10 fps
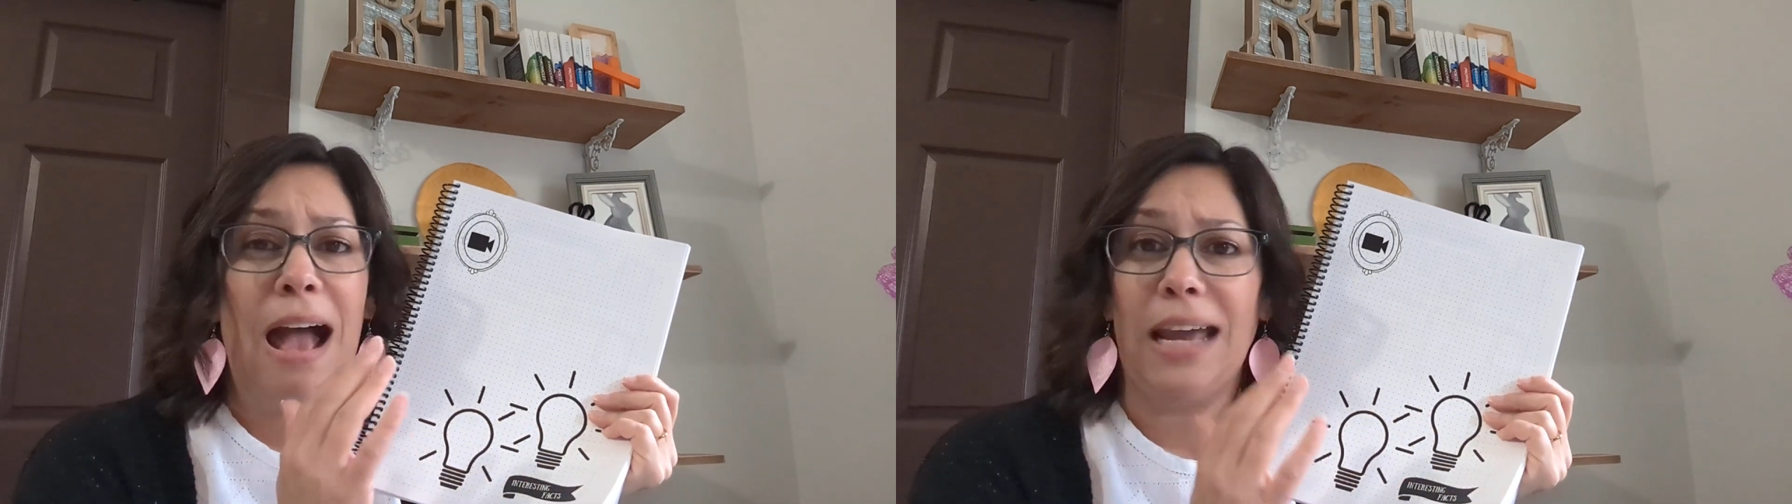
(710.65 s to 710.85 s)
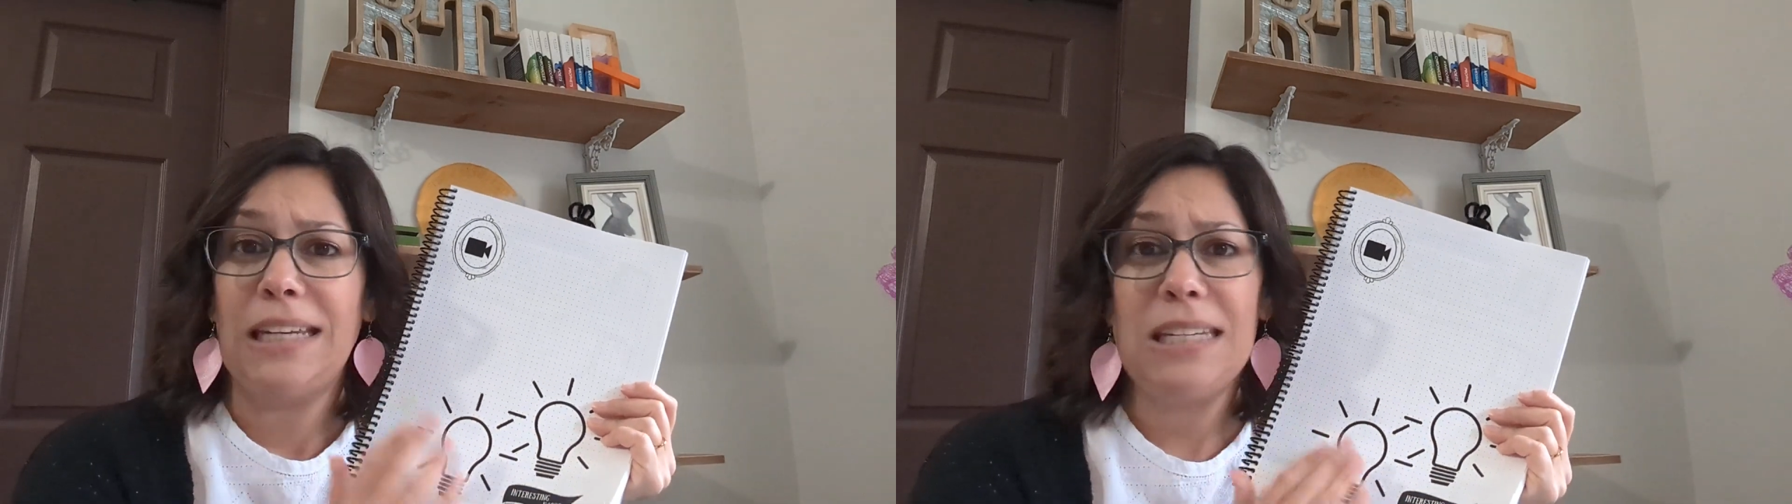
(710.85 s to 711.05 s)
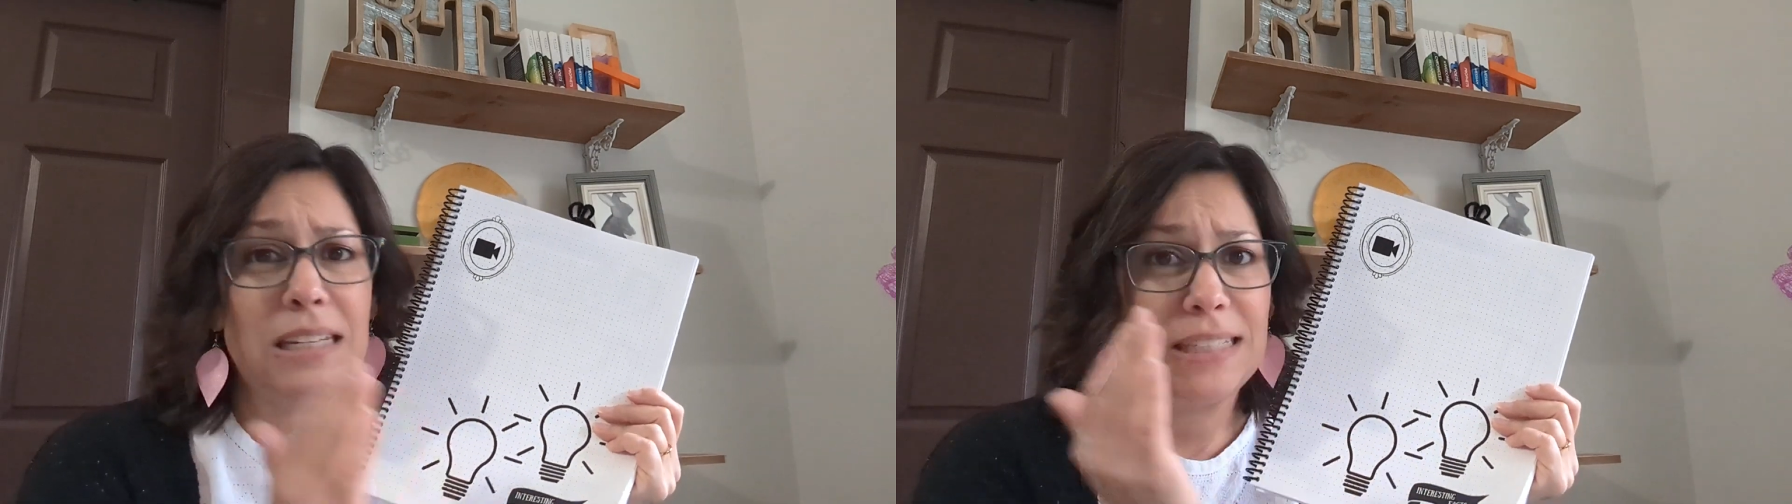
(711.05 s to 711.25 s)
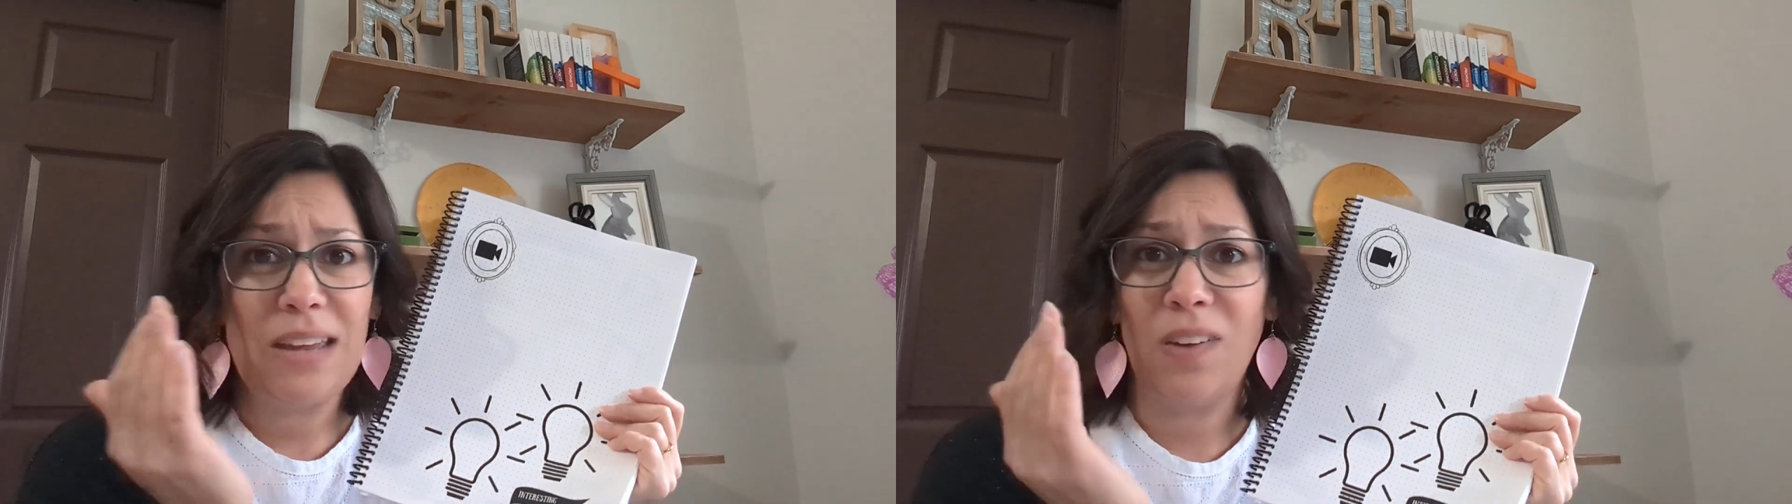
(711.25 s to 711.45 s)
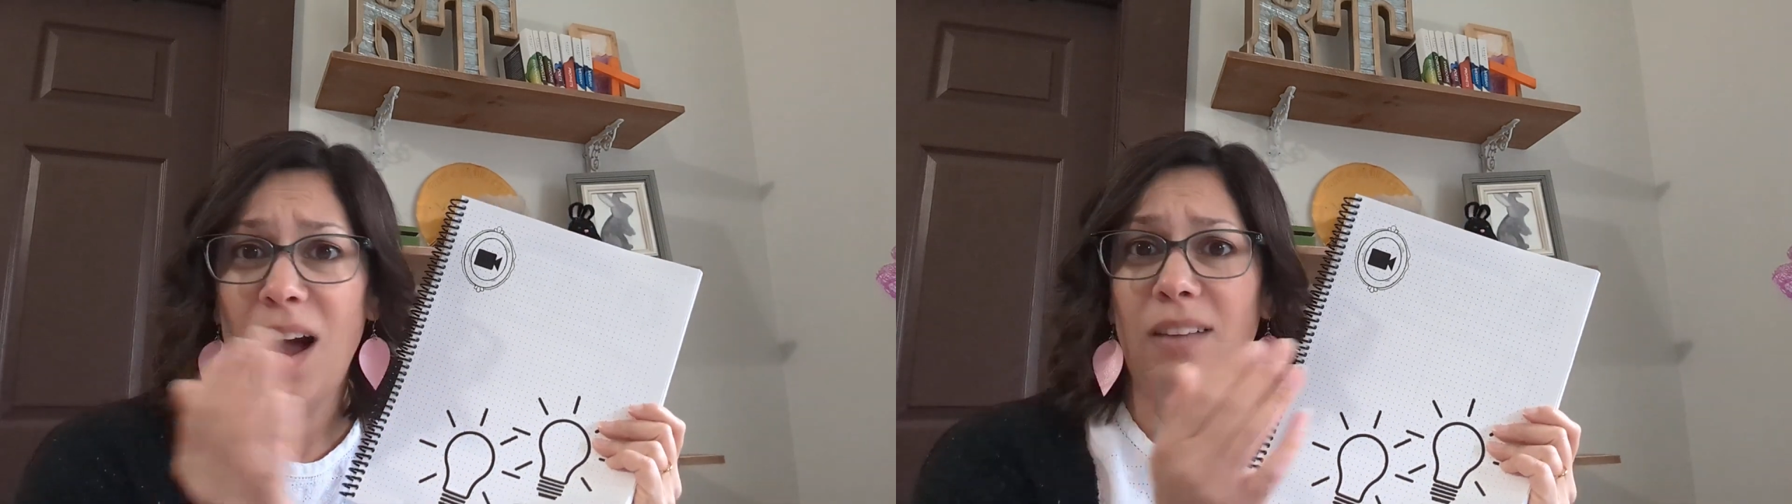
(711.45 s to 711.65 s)
ideas
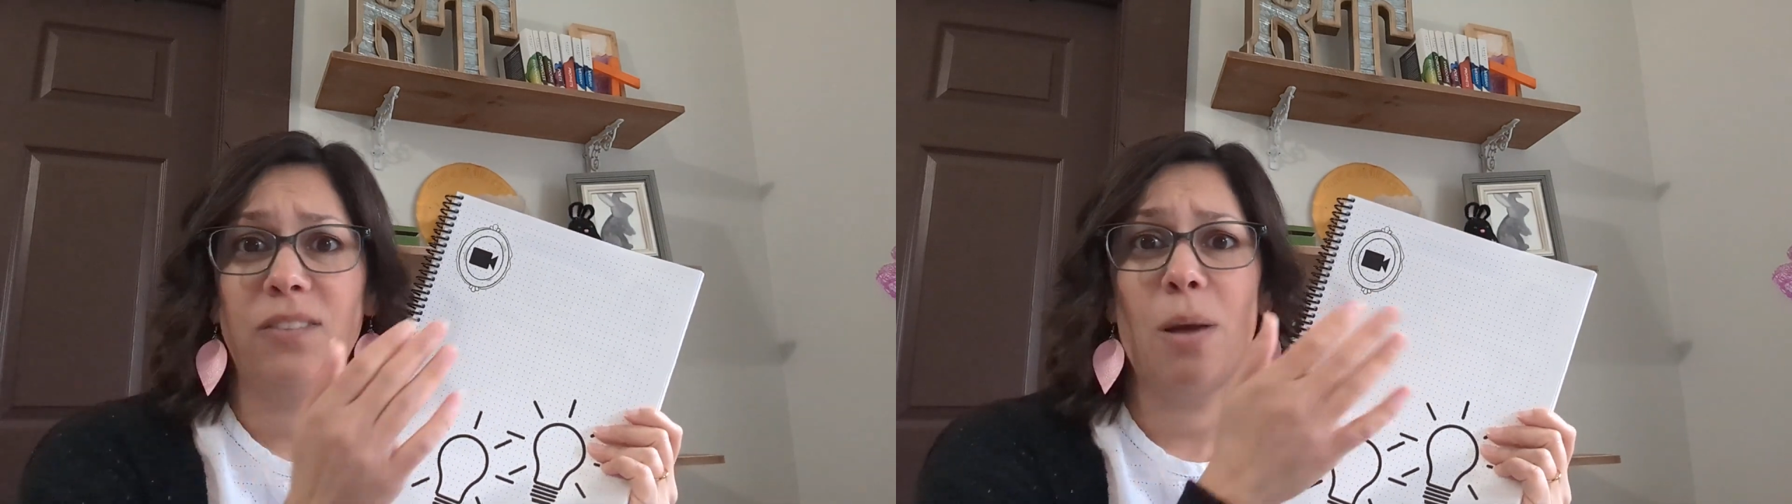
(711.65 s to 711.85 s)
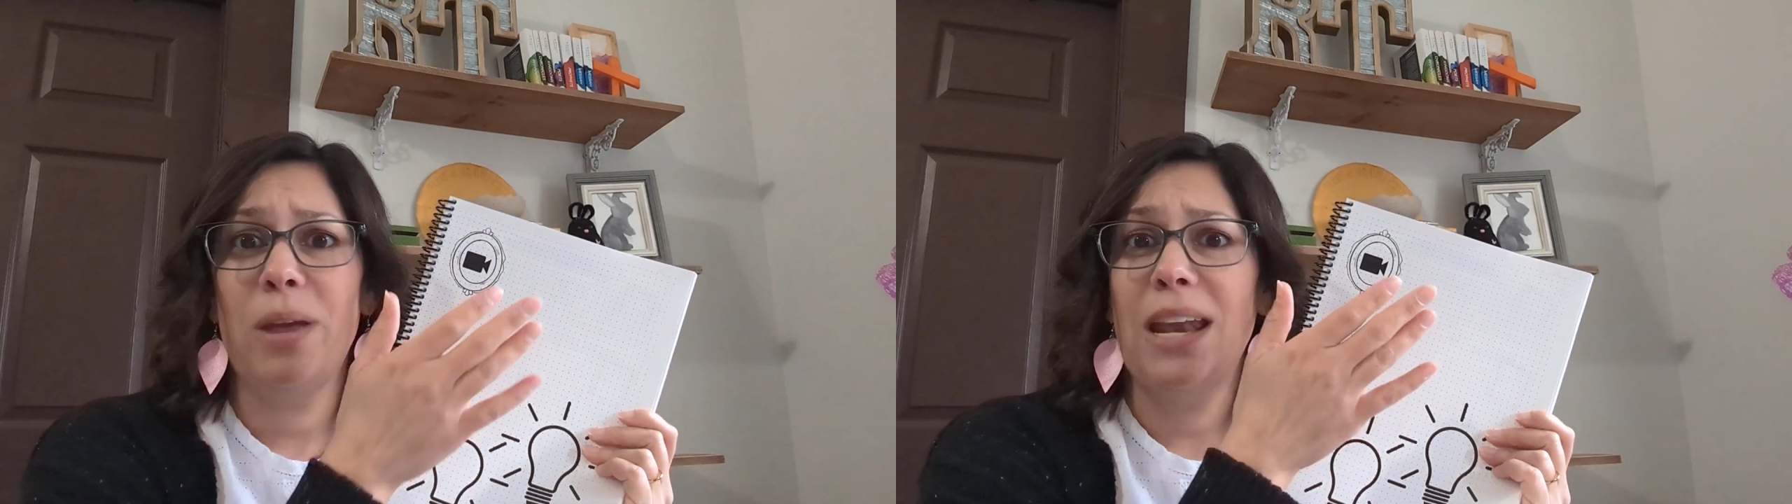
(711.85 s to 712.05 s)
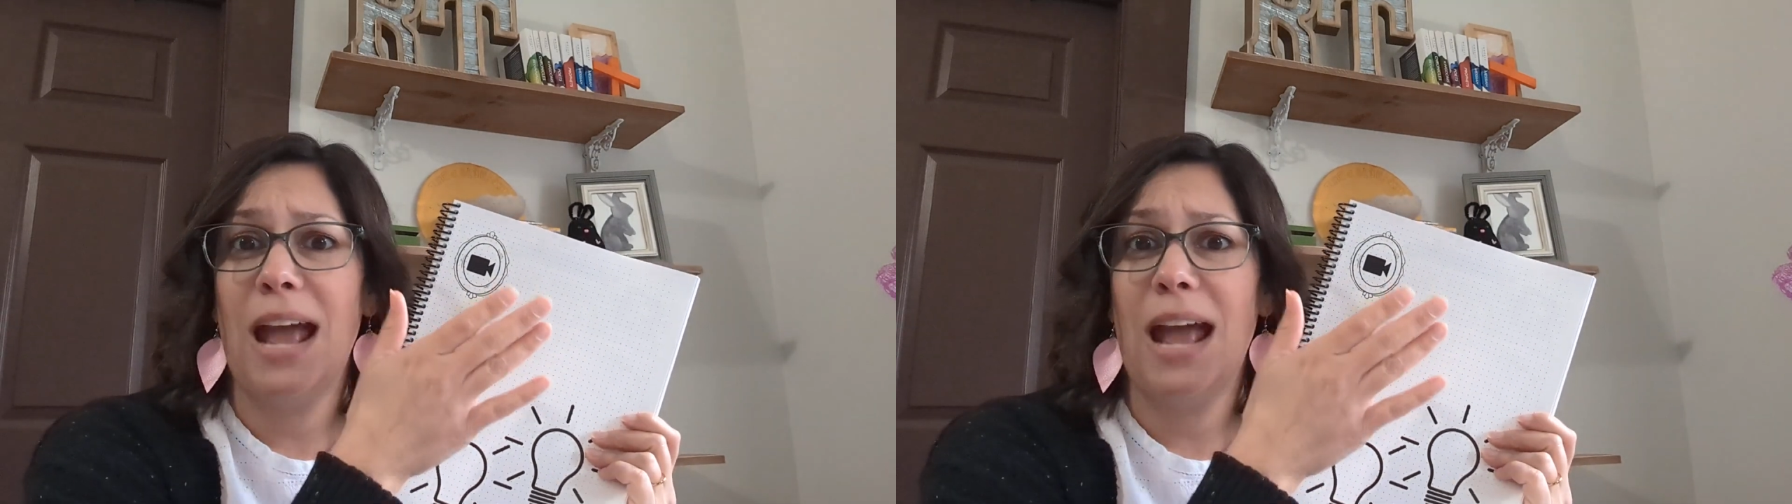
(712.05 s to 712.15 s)
they've got from it,